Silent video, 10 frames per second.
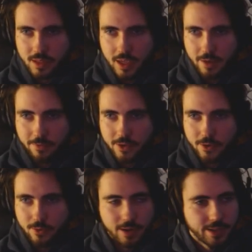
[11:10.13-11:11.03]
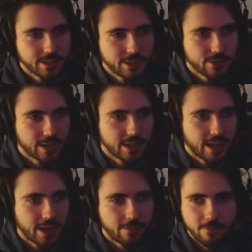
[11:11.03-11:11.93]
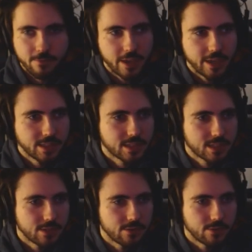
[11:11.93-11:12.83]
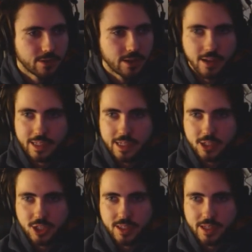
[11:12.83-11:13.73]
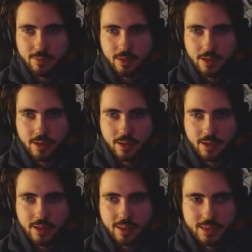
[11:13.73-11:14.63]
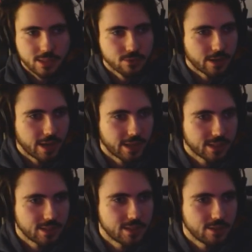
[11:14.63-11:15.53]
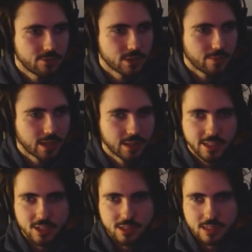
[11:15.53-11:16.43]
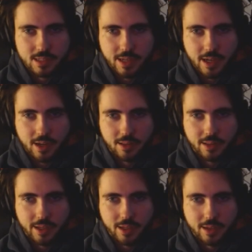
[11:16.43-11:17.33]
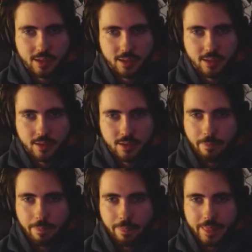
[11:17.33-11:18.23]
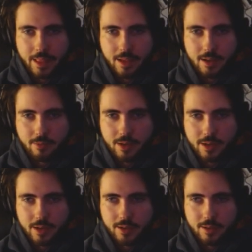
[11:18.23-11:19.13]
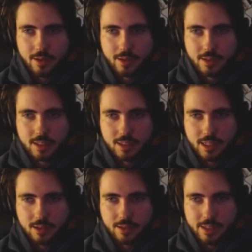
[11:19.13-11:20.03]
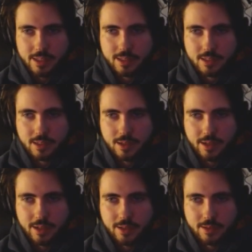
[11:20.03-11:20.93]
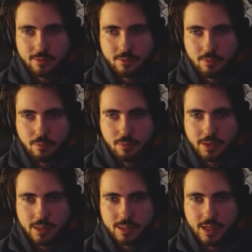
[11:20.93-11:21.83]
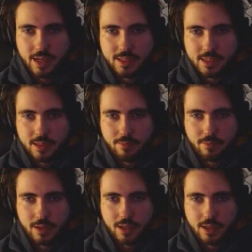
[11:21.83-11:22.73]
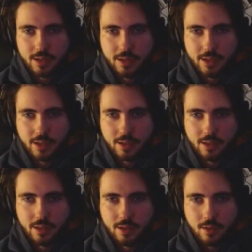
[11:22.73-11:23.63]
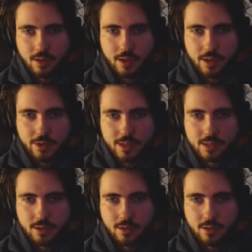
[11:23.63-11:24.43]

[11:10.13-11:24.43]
If you want, you can add fades to each of them. That's what I like to do with my glitches, is I kind of like, I'm gonna select all these and then put these guys in the beginning again. Anyway, so,